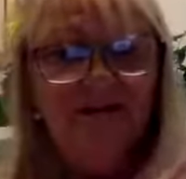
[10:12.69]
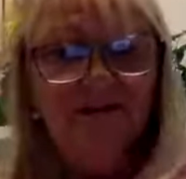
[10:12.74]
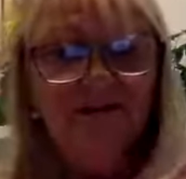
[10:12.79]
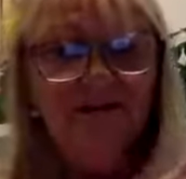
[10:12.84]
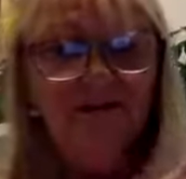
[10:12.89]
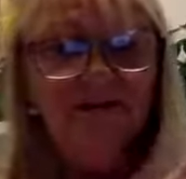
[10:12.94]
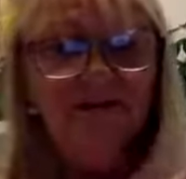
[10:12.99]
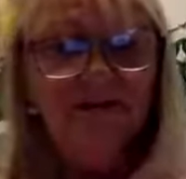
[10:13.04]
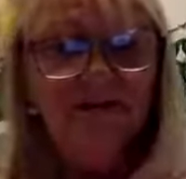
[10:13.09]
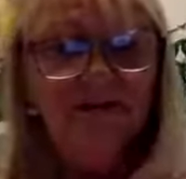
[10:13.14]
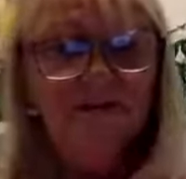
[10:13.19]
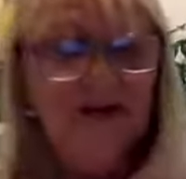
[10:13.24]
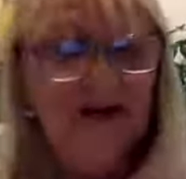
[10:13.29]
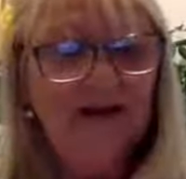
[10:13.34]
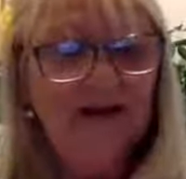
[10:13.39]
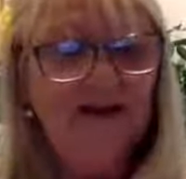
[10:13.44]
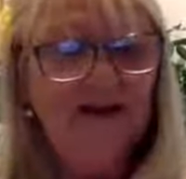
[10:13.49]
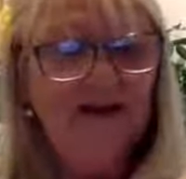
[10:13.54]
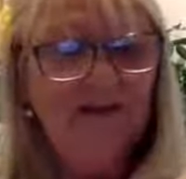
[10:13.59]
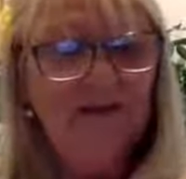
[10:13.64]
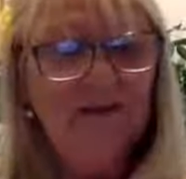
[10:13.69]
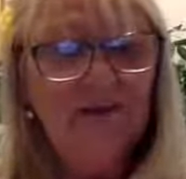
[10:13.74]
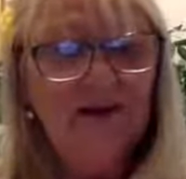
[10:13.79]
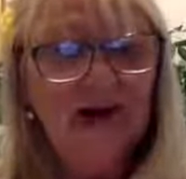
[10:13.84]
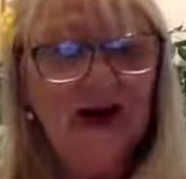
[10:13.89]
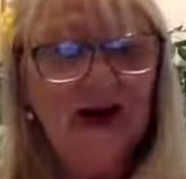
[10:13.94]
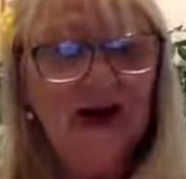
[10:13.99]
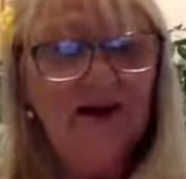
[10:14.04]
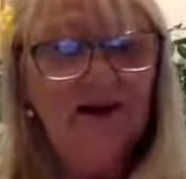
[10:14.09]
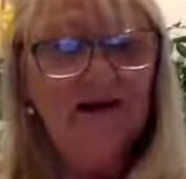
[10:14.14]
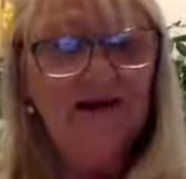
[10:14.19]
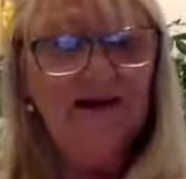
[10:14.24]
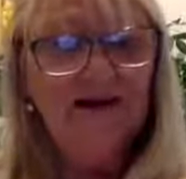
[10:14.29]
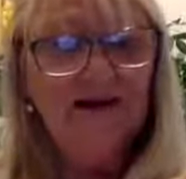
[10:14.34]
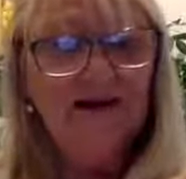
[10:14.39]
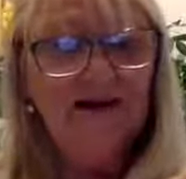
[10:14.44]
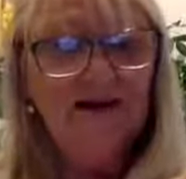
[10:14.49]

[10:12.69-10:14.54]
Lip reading: This part at the back is